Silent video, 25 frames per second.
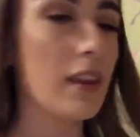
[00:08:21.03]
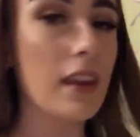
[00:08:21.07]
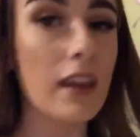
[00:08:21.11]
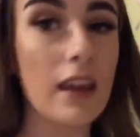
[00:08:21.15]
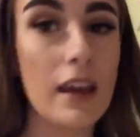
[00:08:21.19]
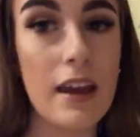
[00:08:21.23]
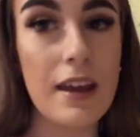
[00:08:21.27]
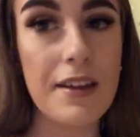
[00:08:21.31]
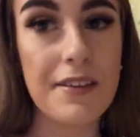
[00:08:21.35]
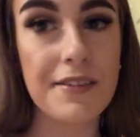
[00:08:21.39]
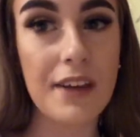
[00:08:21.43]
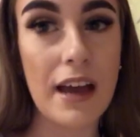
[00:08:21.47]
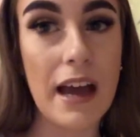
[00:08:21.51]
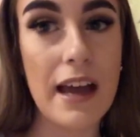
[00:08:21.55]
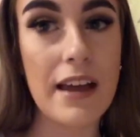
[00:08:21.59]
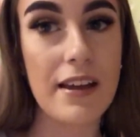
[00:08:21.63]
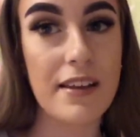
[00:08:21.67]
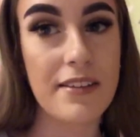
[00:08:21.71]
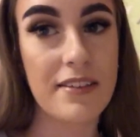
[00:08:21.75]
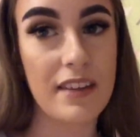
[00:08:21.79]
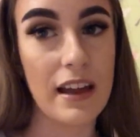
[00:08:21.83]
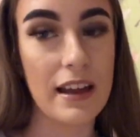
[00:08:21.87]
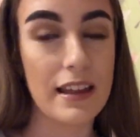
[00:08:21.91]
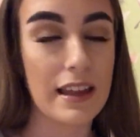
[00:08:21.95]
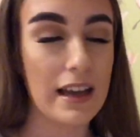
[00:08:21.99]
it's a,
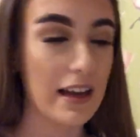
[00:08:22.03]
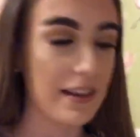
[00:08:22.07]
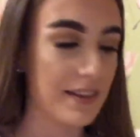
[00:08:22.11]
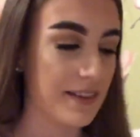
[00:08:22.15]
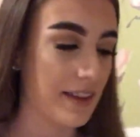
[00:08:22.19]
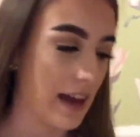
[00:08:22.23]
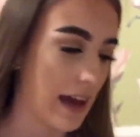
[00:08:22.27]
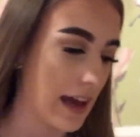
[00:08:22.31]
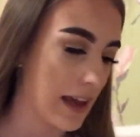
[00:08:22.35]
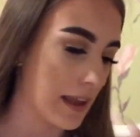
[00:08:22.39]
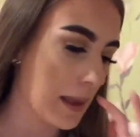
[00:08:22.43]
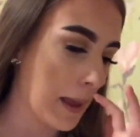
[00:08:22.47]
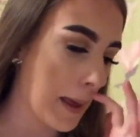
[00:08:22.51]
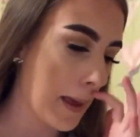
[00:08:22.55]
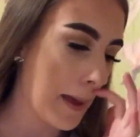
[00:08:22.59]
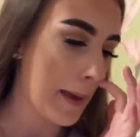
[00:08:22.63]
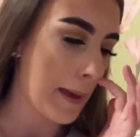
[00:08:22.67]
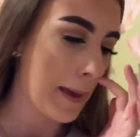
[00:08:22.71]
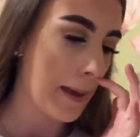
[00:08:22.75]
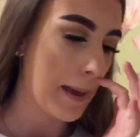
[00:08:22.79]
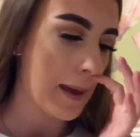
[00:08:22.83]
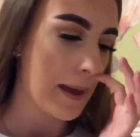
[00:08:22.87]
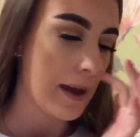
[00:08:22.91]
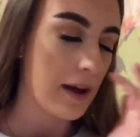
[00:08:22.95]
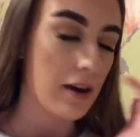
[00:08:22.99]
10 out of 10
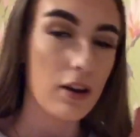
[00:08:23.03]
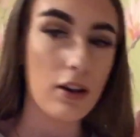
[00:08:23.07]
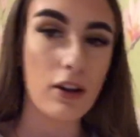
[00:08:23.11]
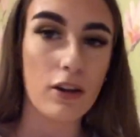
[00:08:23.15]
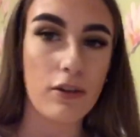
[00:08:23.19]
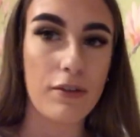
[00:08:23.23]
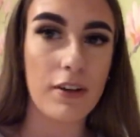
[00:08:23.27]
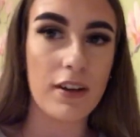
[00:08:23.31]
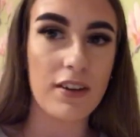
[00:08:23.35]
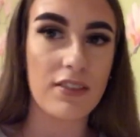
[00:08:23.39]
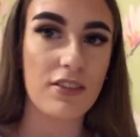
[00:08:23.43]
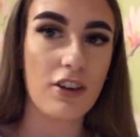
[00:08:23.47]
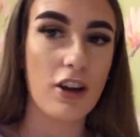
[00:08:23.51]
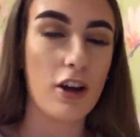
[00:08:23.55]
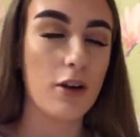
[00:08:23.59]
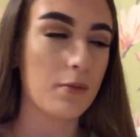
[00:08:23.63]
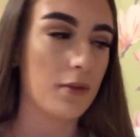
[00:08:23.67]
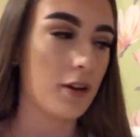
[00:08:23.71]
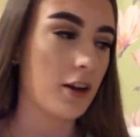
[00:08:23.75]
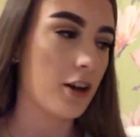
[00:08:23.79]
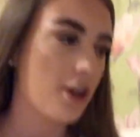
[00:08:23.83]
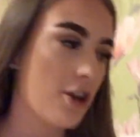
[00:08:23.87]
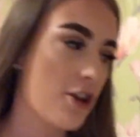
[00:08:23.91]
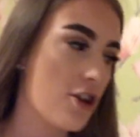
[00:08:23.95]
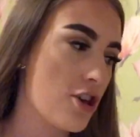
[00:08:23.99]
love it so
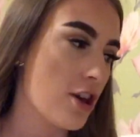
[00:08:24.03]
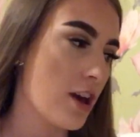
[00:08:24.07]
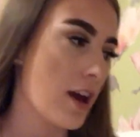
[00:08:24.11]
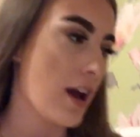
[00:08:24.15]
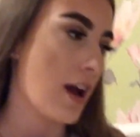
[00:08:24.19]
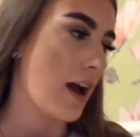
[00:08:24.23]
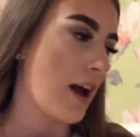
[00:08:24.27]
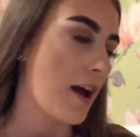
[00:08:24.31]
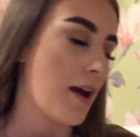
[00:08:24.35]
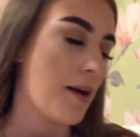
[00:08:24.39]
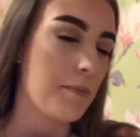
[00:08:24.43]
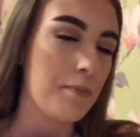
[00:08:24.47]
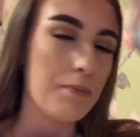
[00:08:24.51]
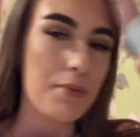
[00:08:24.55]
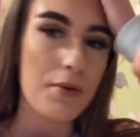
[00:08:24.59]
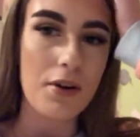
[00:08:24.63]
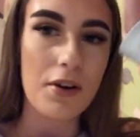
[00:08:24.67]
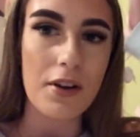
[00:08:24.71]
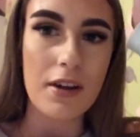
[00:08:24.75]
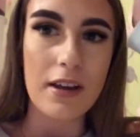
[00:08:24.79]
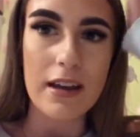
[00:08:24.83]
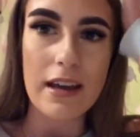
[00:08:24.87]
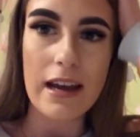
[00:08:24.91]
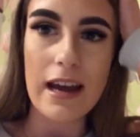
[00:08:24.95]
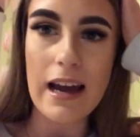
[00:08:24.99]
much
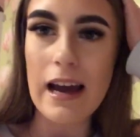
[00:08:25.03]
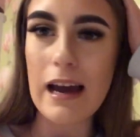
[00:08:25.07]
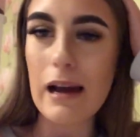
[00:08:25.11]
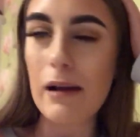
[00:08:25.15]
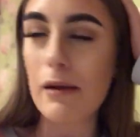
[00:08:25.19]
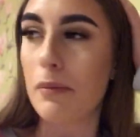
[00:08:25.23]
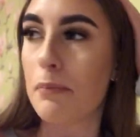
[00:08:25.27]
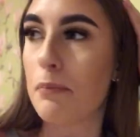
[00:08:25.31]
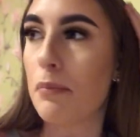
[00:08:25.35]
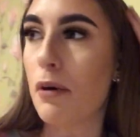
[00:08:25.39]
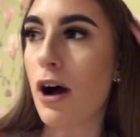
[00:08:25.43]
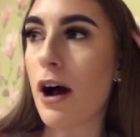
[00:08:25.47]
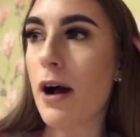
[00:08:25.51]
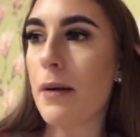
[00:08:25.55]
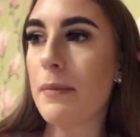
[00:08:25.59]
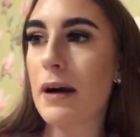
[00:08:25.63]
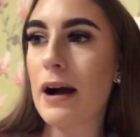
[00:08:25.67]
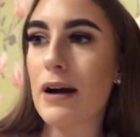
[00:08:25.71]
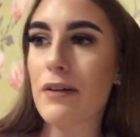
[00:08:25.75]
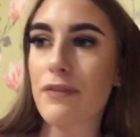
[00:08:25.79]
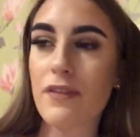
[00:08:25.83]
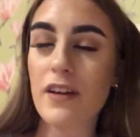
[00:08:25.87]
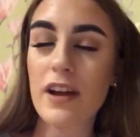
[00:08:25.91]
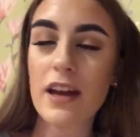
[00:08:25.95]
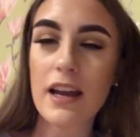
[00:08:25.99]
but yeah but um, I
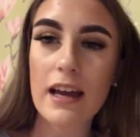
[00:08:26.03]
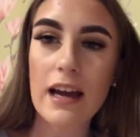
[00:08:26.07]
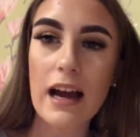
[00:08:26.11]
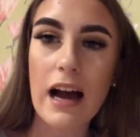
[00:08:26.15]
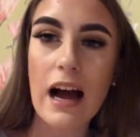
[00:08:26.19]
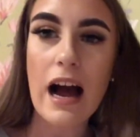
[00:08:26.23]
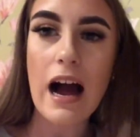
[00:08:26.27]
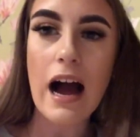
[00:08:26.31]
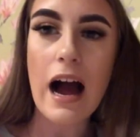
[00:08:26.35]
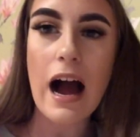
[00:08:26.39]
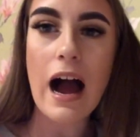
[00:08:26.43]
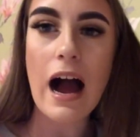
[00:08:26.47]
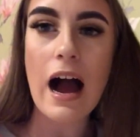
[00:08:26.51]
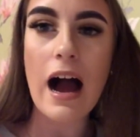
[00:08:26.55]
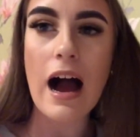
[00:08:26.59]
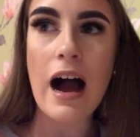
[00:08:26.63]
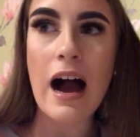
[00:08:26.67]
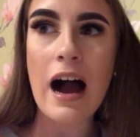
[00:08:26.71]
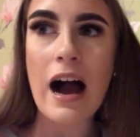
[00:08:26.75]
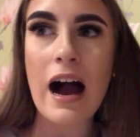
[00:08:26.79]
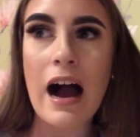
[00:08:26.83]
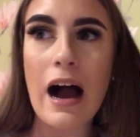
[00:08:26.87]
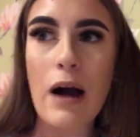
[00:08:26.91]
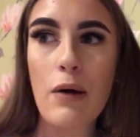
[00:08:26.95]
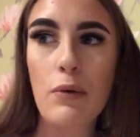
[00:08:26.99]
think
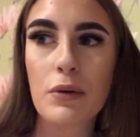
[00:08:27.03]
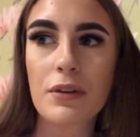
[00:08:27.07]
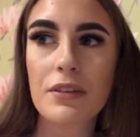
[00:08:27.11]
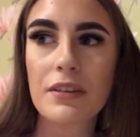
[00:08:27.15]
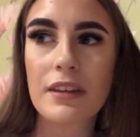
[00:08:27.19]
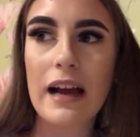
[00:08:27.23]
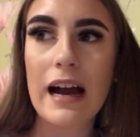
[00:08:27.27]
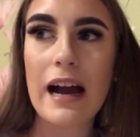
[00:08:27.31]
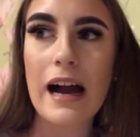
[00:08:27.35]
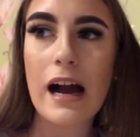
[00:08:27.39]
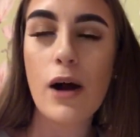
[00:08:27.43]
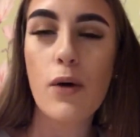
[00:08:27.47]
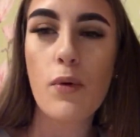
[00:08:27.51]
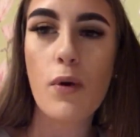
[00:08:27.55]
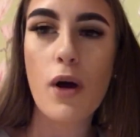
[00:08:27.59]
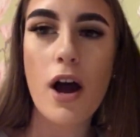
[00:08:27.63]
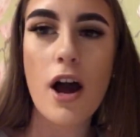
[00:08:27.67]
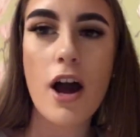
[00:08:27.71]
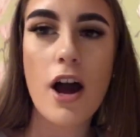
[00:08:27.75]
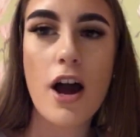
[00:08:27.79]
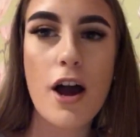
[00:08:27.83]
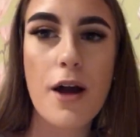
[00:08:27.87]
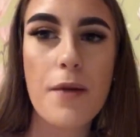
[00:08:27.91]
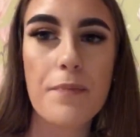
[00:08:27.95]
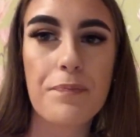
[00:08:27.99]
I will now
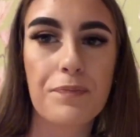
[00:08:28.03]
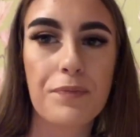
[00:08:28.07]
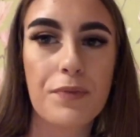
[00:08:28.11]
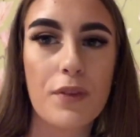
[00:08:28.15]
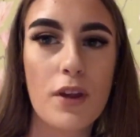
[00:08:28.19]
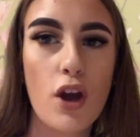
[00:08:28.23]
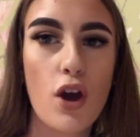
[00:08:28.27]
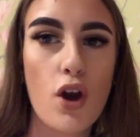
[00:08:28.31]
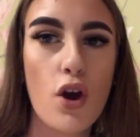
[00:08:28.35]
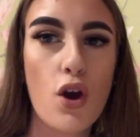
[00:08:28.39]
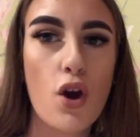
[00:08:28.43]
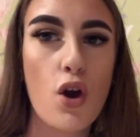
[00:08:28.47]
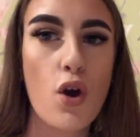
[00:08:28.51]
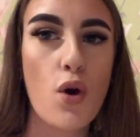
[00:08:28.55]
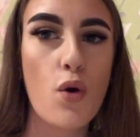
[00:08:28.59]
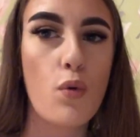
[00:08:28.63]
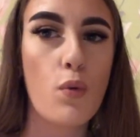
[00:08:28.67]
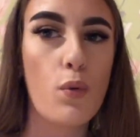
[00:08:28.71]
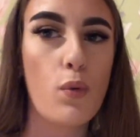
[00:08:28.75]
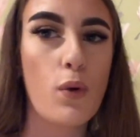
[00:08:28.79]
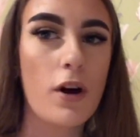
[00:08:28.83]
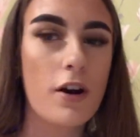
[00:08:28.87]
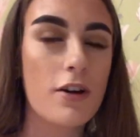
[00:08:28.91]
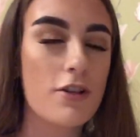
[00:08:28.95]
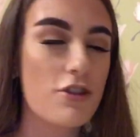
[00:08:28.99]
um,
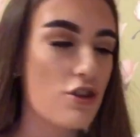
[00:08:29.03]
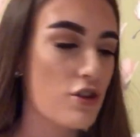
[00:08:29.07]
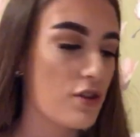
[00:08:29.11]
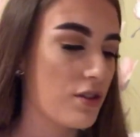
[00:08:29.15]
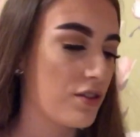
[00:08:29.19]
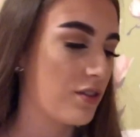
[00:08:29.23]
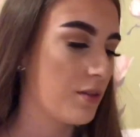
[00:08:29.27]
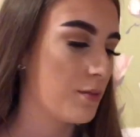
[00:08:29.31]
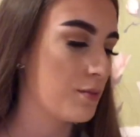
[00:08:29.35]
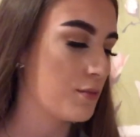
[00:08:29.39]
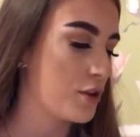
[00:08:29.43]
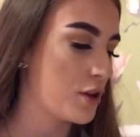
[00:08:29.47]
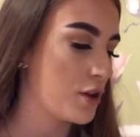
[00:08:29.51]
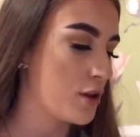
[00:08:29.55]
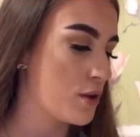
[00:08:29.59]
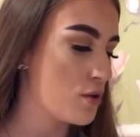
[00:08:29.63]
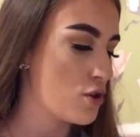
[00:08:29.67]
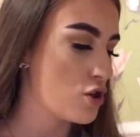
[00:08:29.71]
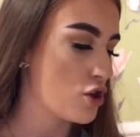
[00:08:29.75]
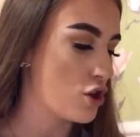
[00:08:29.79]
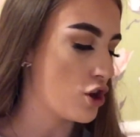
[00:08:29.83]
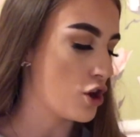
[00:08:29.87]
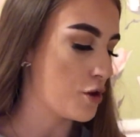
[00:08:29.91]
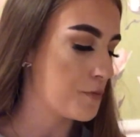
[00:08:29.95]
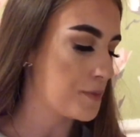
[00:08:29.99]
watch some
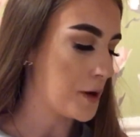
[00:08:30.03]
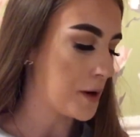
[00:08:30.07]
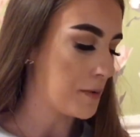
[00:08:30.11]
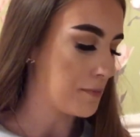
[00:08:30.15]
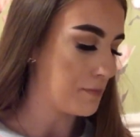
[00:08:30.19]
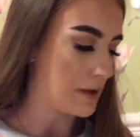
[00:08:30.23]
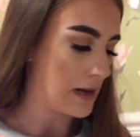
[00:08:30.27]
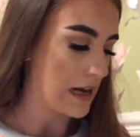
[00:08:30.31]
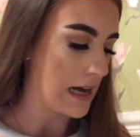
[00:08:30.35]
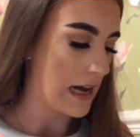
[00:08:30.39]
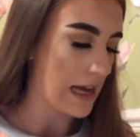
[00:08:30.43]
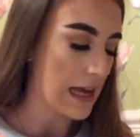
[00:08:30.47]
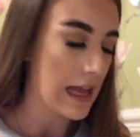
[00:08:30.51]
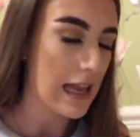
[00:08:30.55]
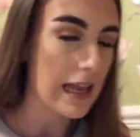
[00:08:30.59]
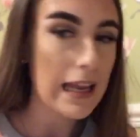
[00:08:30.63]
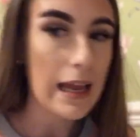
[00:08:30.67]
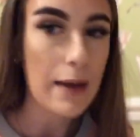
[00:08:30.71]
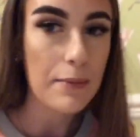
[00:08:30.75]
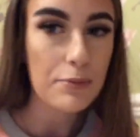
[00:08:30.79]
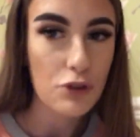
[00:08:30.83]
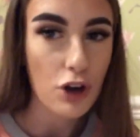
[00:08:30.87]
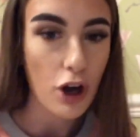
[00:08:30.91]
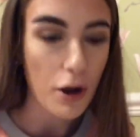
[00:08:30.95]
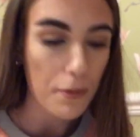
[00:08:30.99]
YouTube on my
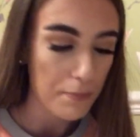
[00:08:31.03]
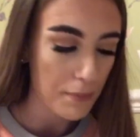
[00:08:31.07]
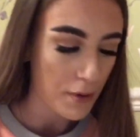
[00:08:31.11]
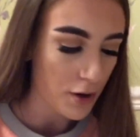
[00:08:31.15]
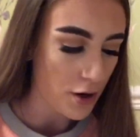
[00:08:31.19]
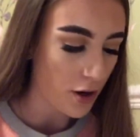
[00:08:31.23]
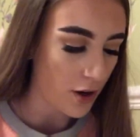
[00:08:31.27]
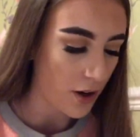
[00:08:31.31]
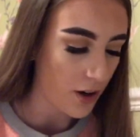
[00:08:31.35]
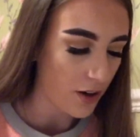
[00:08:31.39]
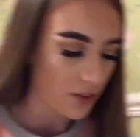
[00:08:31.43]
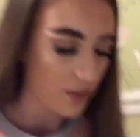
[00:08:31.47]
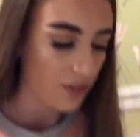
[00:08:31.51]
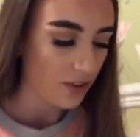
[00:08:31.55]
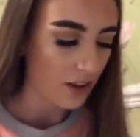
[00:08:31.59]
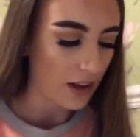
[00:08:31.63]
laptop because